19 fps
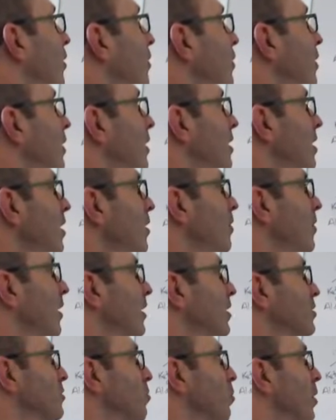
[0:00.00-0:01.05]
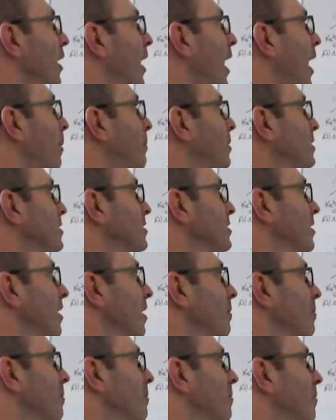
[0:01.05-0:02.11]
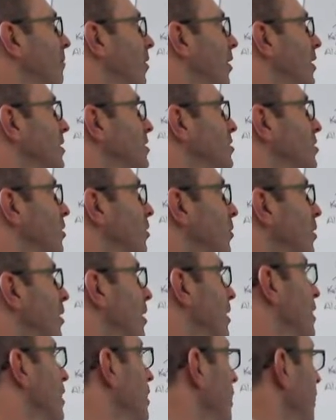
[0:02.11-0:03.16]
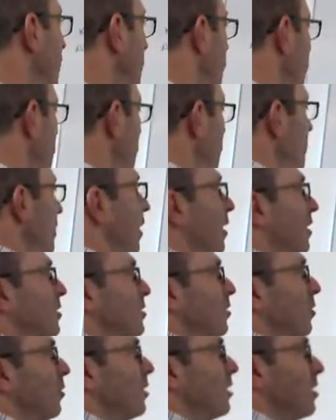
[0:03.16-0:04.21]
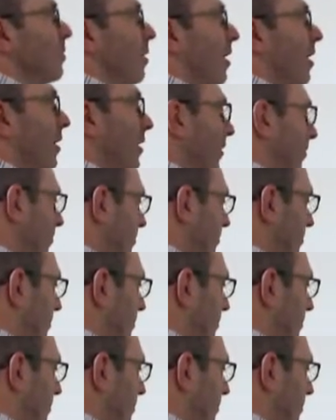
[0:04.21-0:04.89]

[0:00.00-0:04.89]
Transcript: the key thing is what happens to them, right? So if you're the oxonium ion,